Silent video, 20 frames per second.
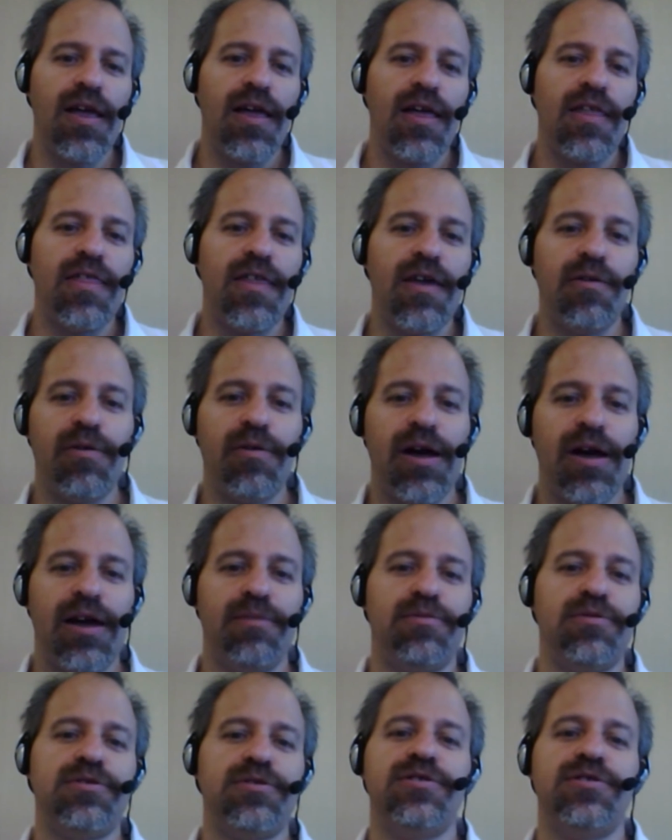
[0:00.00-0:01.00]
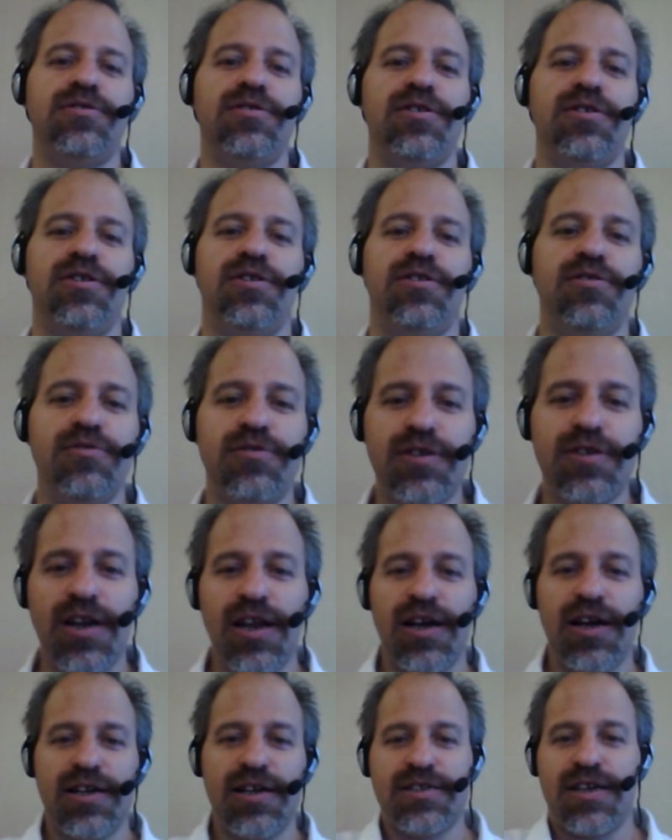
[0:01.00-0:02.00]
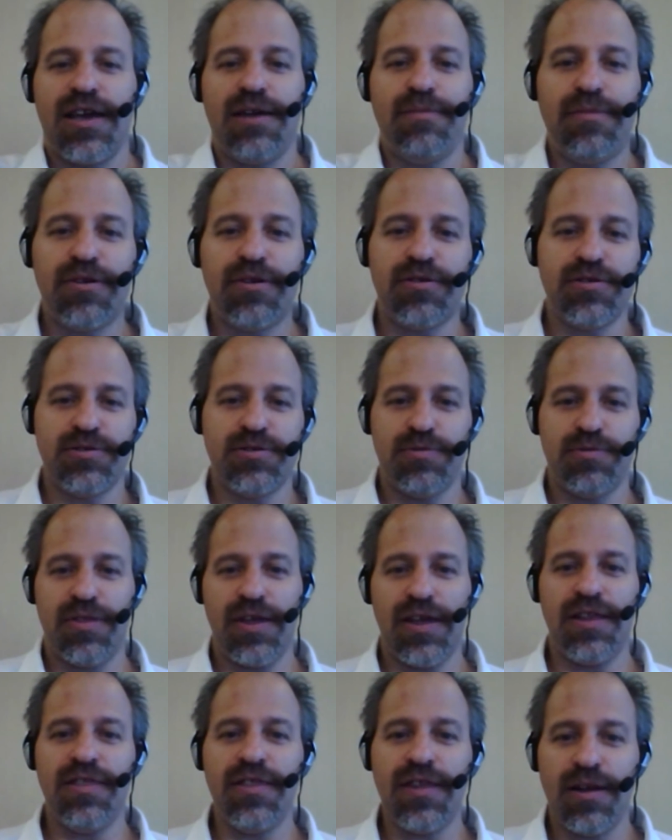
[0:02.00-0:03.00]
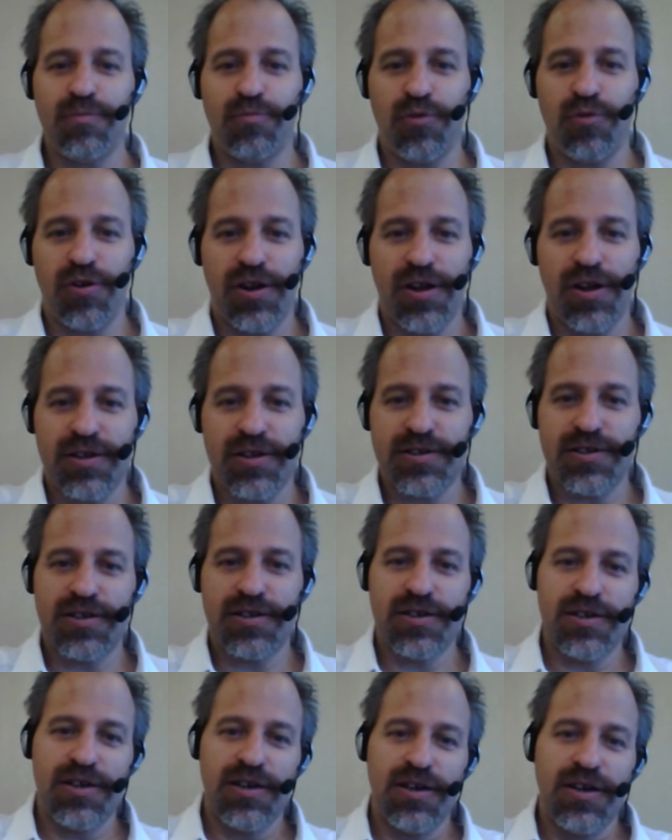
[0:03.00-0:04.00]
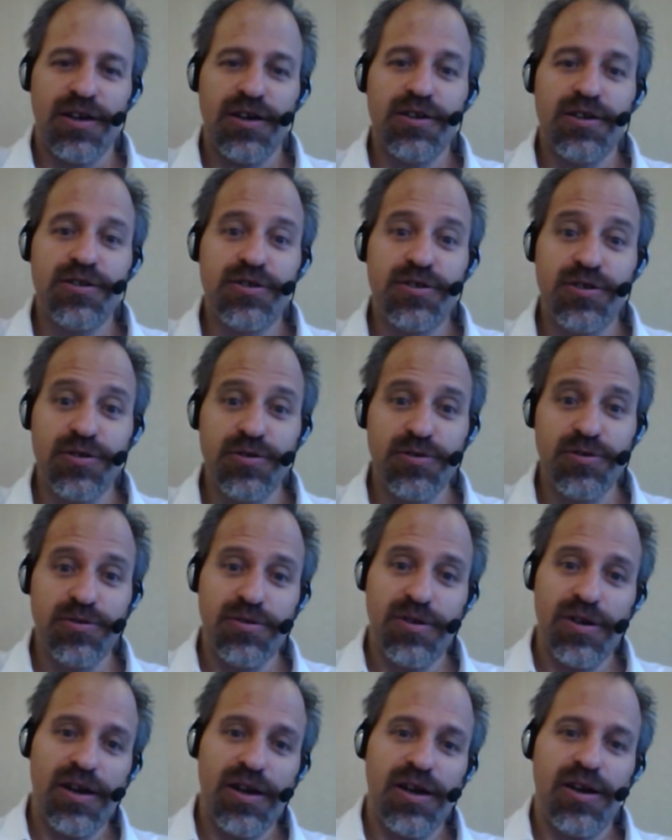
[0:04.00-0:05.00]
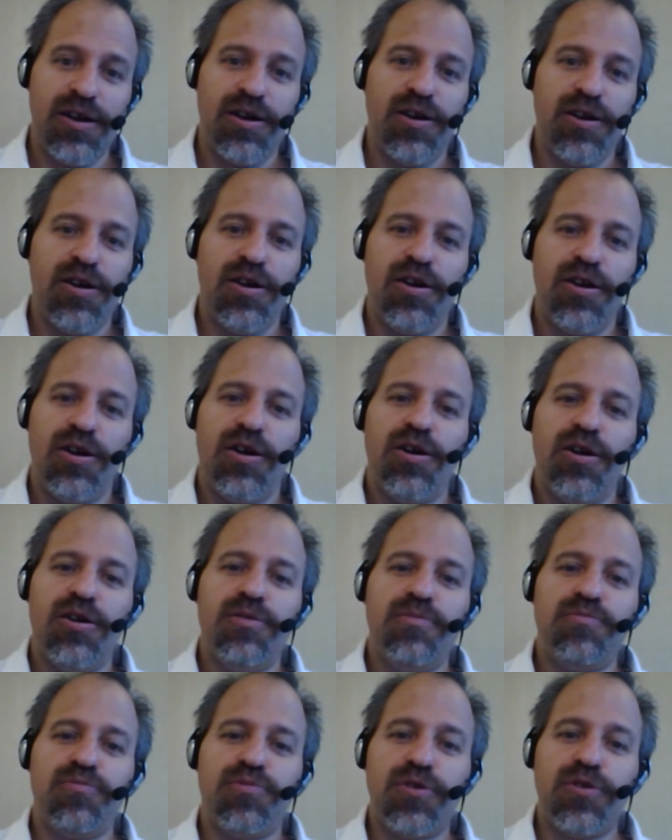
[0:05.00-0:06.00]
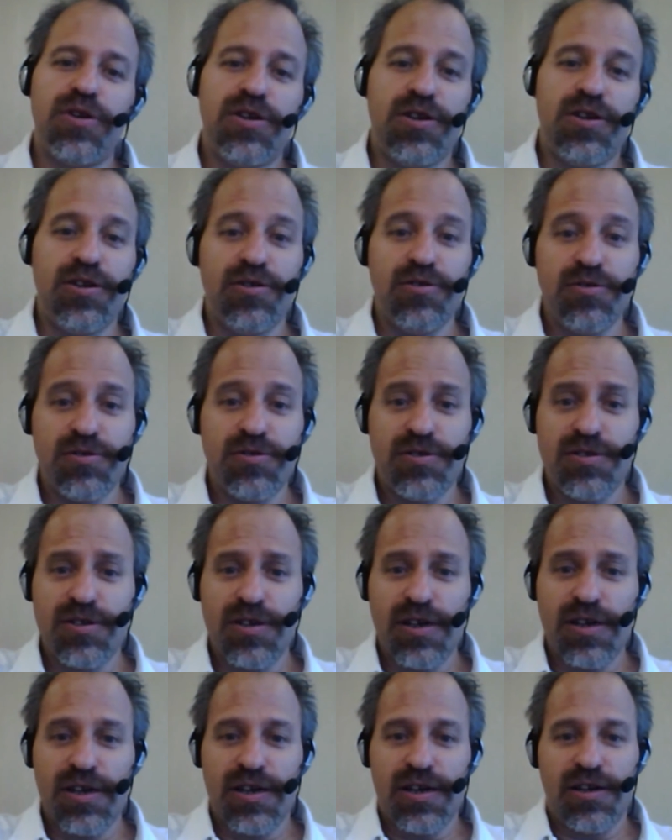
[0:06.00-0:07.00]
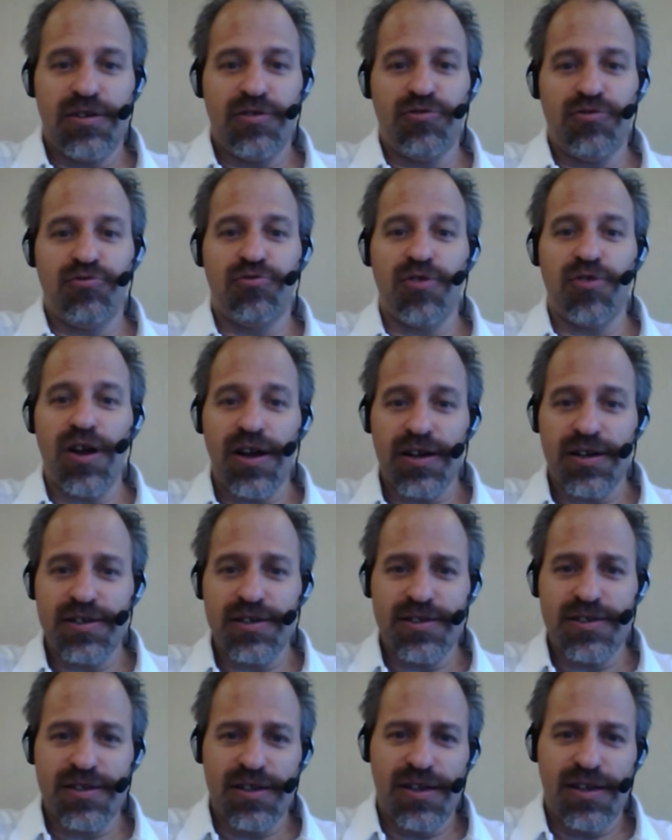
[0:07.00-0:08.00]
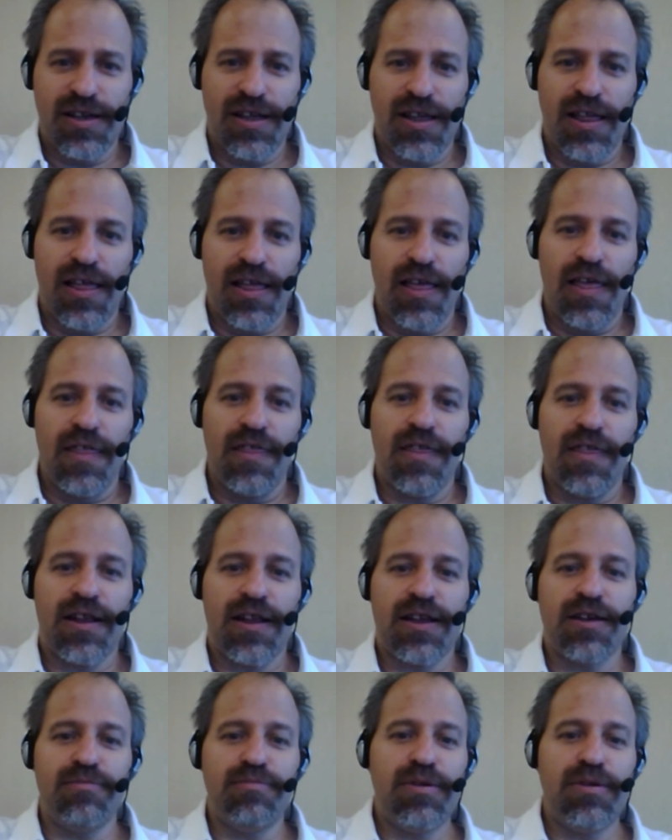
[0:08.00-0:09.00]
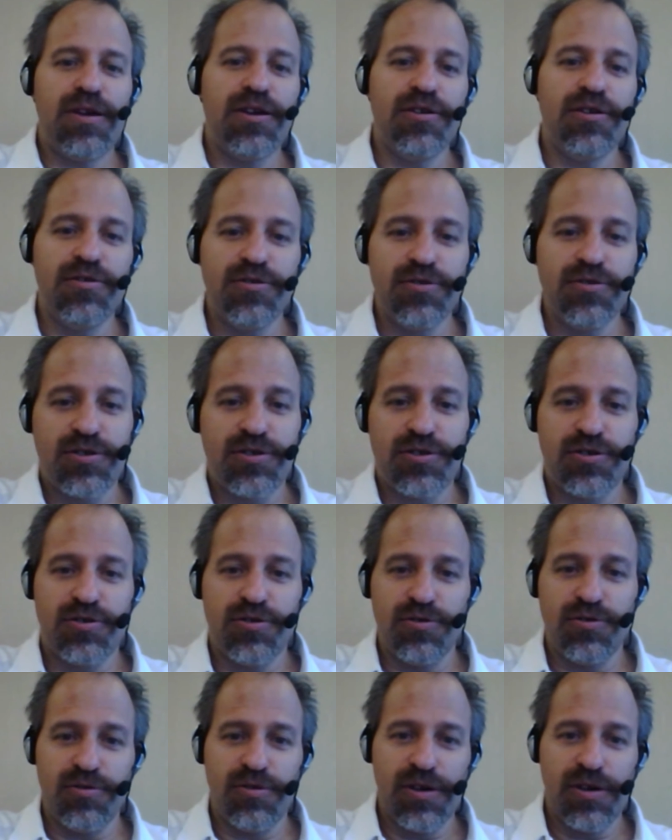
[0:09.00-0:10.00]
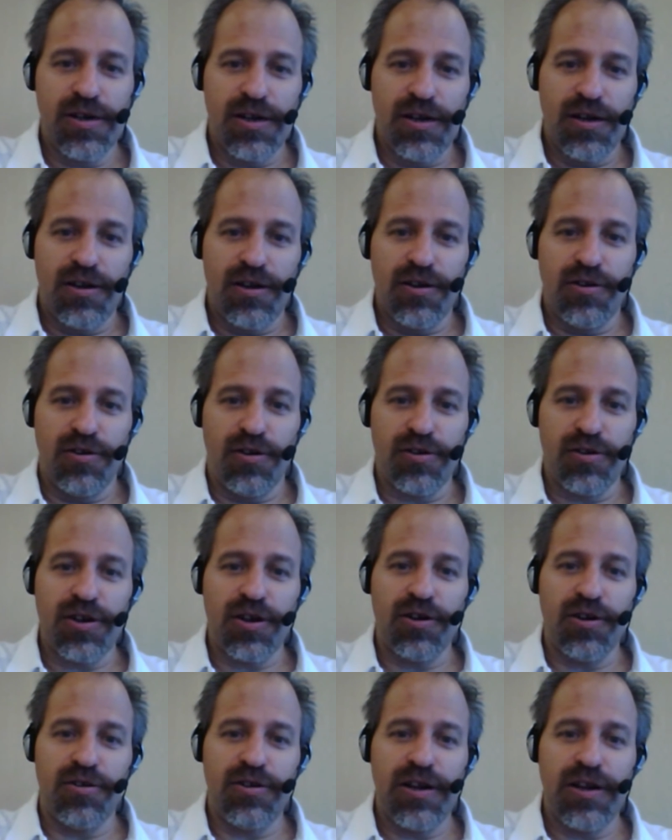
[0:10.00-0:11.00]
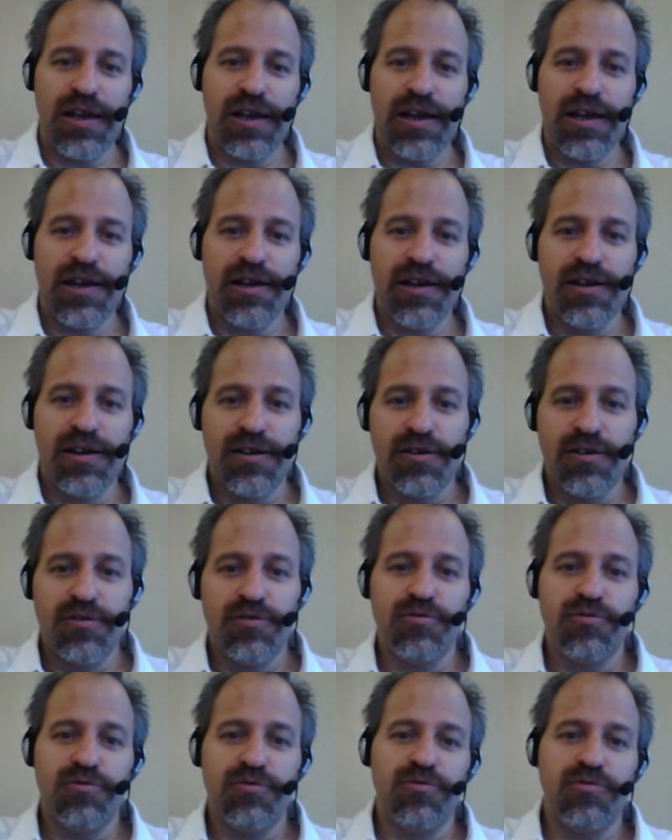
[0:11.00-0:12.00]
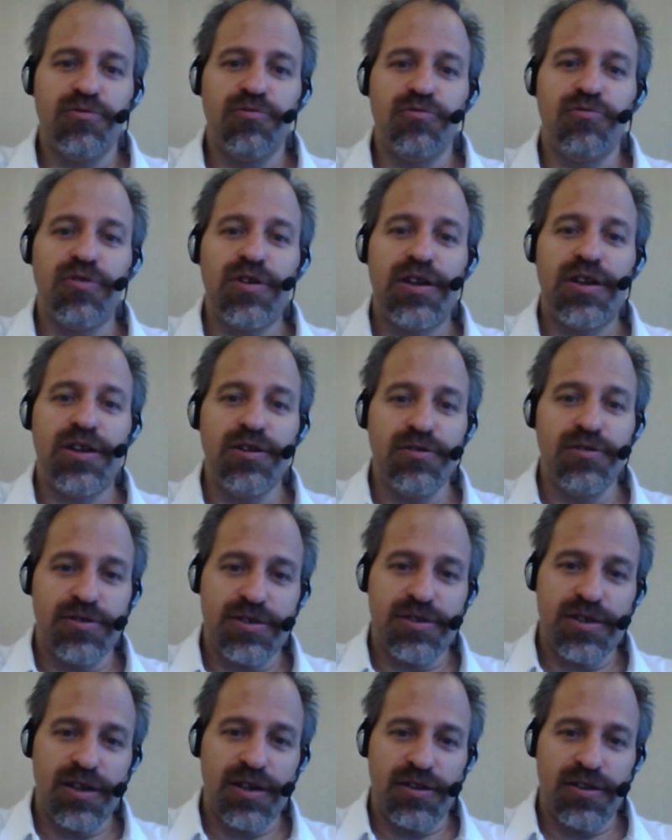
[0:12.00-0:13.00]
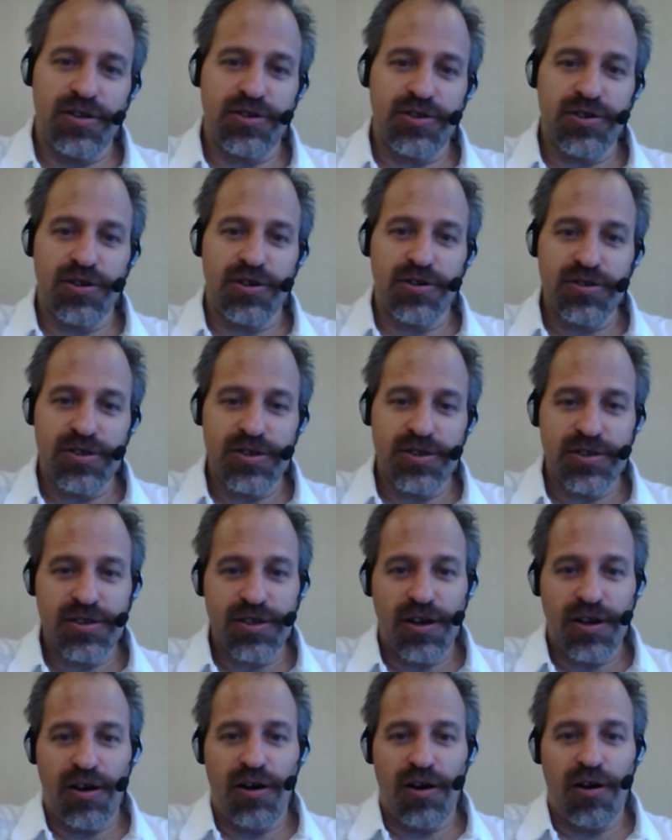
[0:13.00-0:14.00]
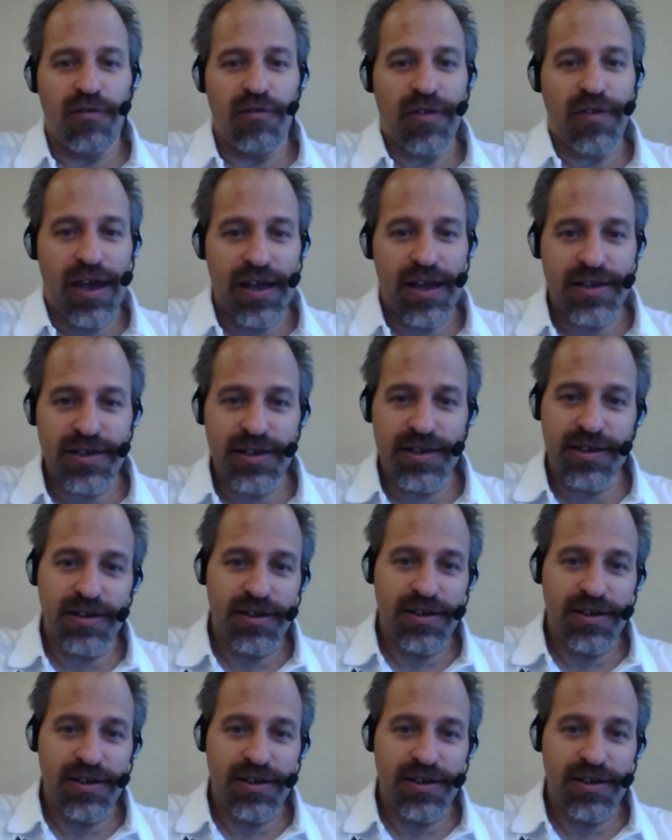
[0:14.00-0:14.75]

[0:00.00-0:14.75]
they were able to utilize chemicals within that product to produce drugs that can be used to not only reduce the chances of getting